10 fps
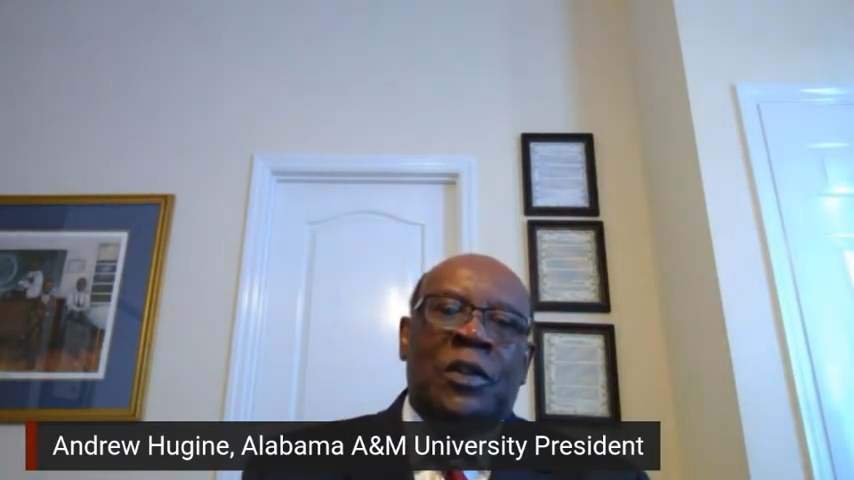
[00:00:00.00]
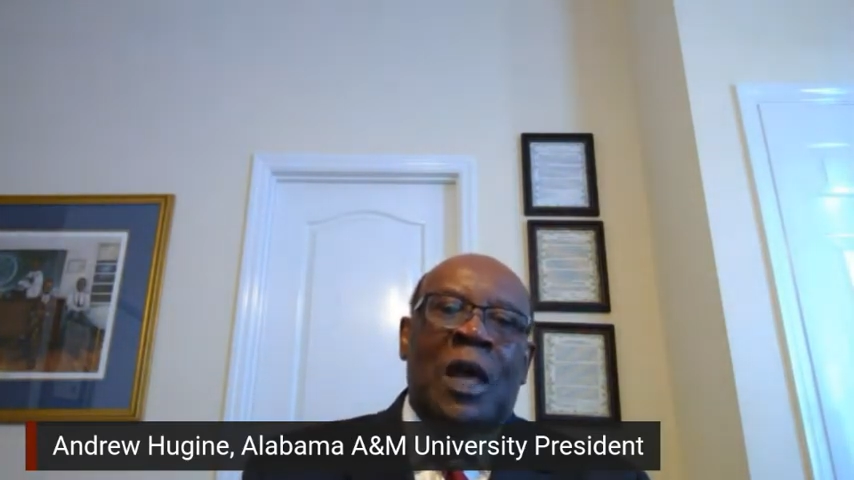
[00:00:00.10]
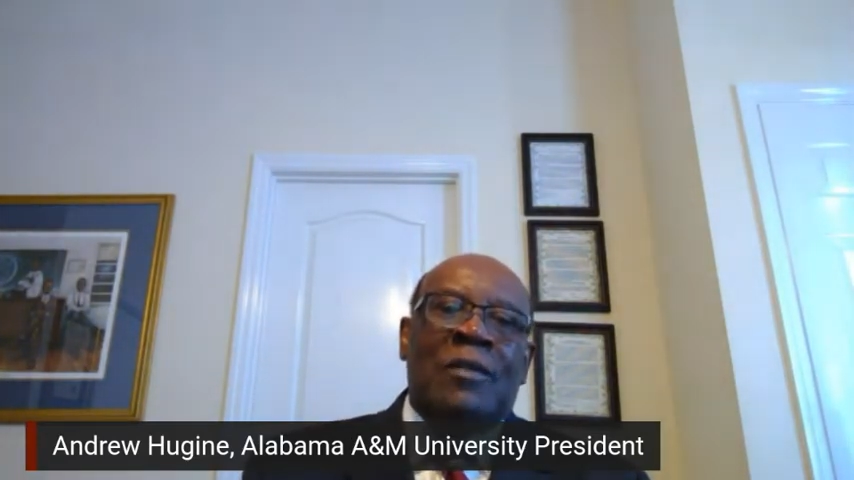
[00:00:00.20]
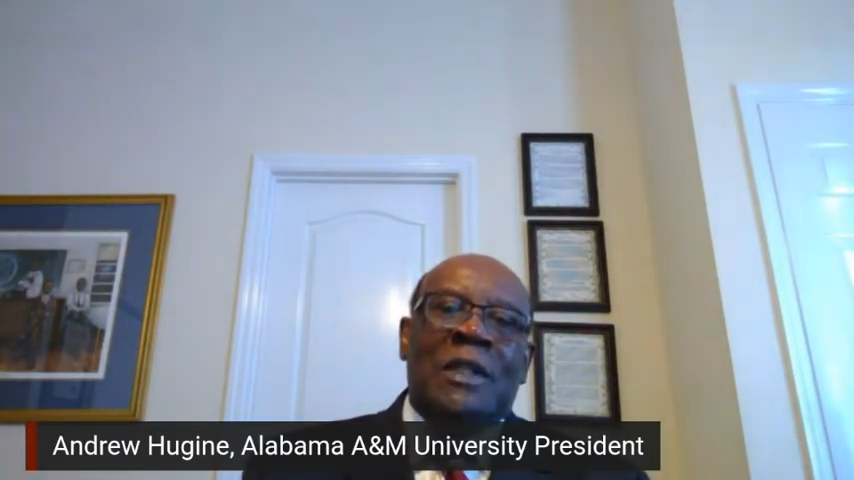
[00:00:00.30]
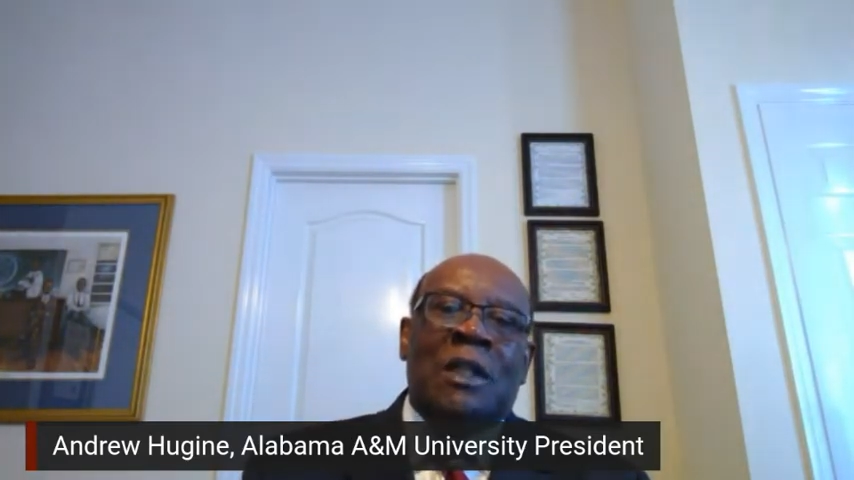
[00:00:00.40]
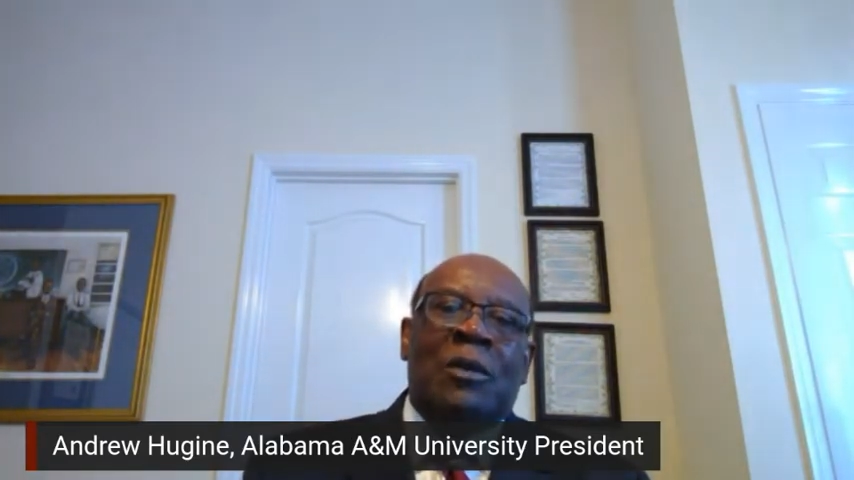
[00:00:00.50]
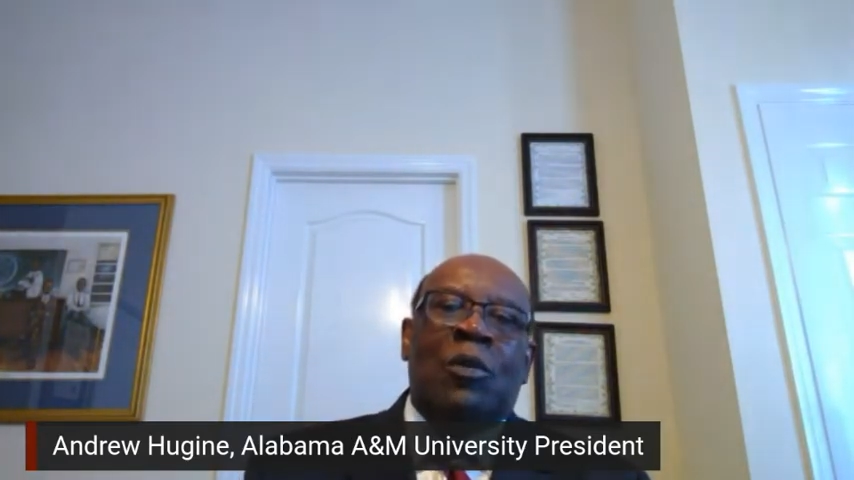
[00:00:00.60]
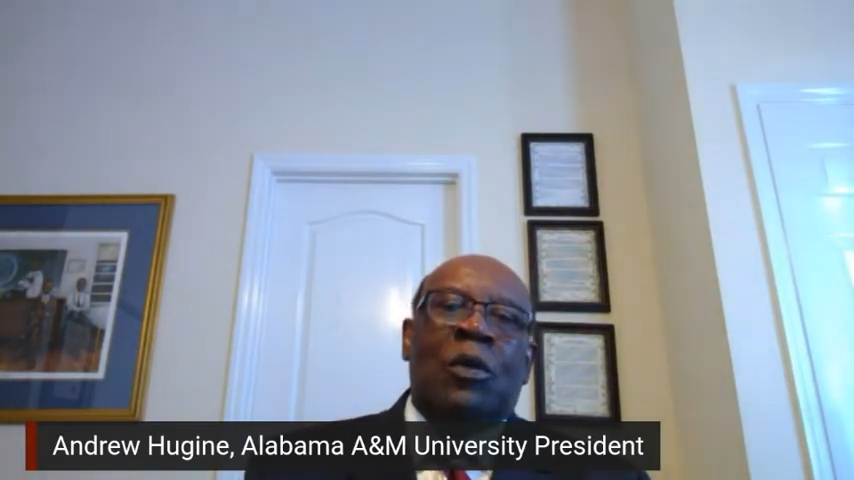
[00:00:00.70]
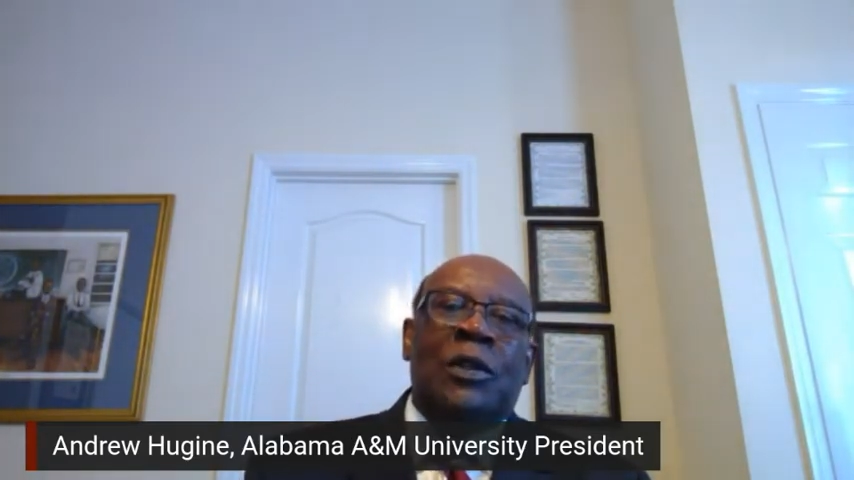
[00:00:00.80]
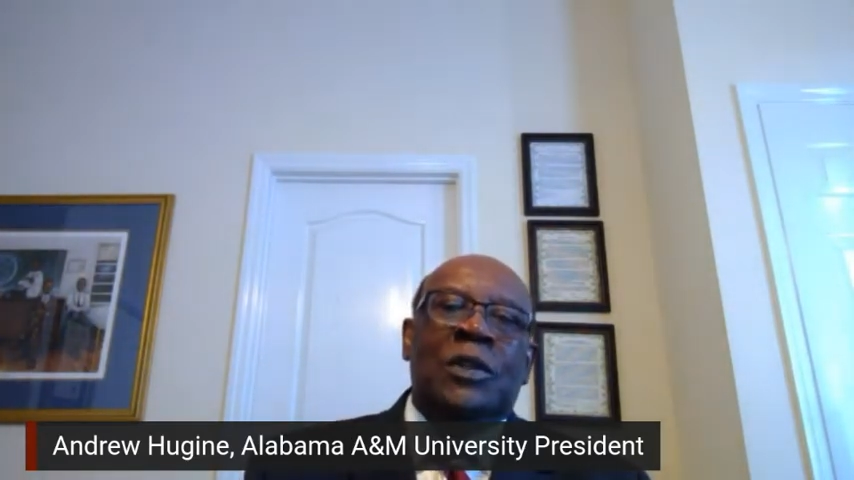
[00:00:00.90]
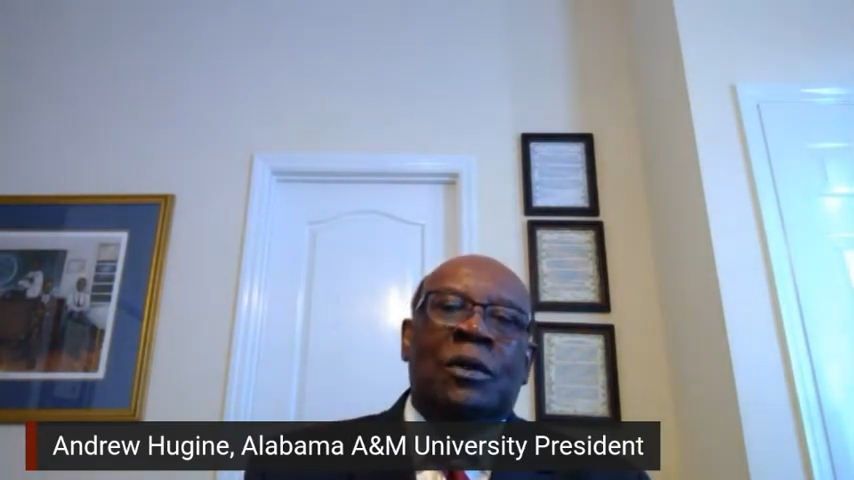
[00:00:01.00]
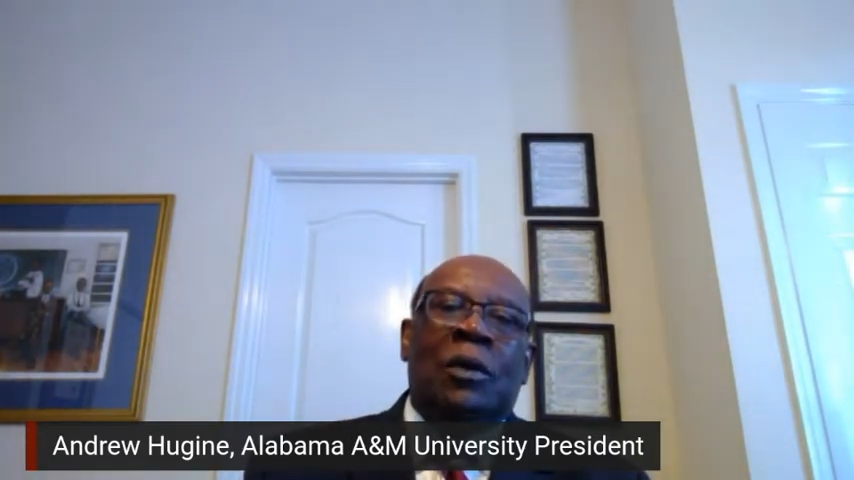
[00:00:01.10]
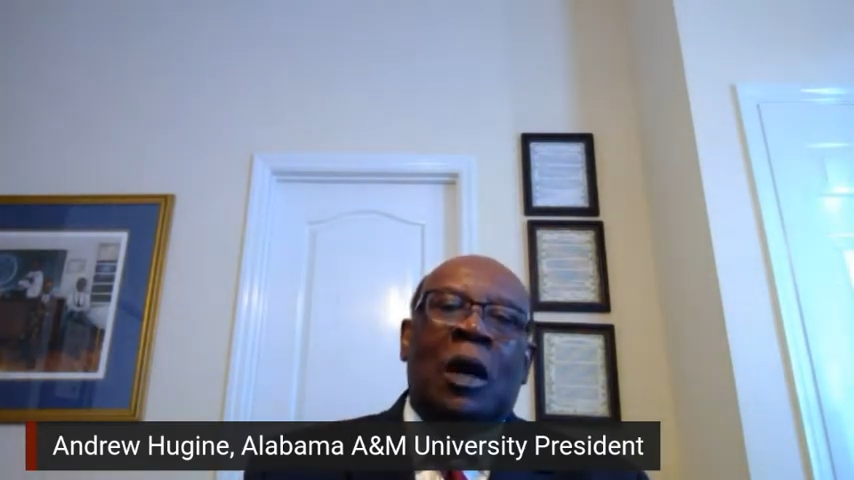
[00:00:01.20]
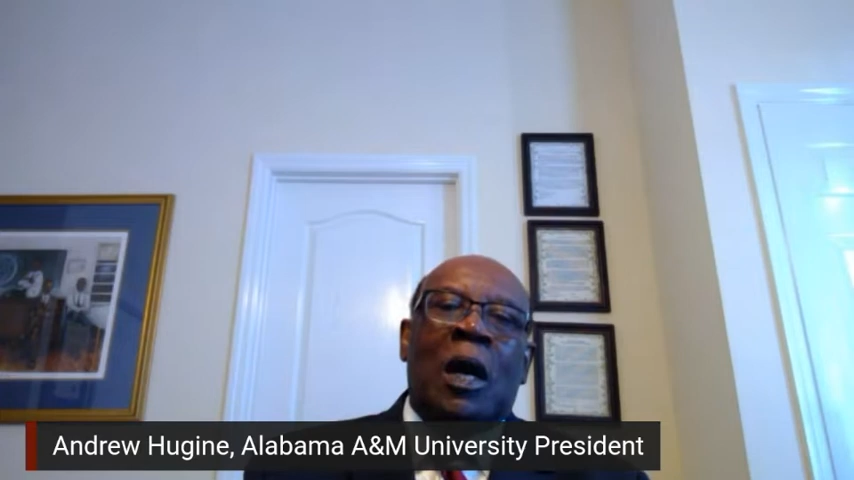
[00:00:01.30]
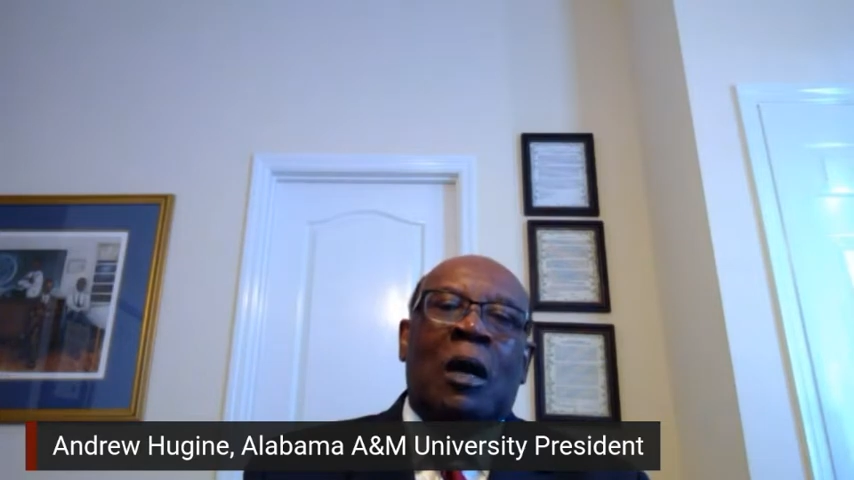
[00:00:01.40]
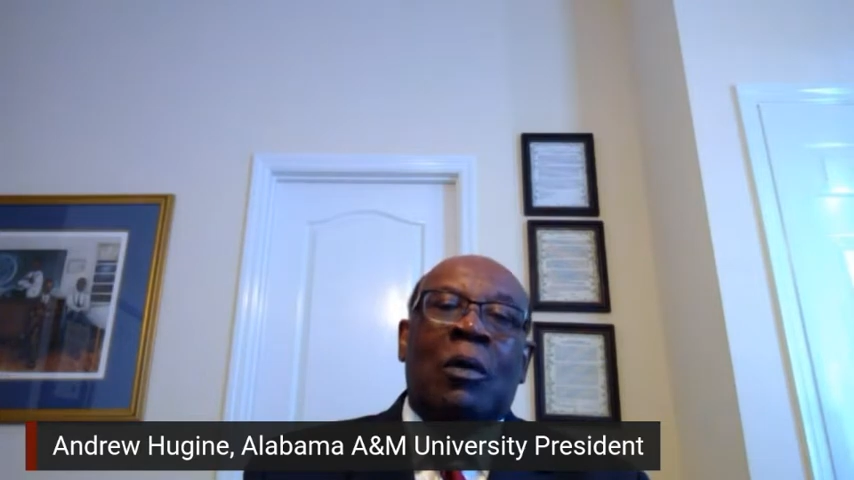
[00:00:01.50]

obviously, we want to uh,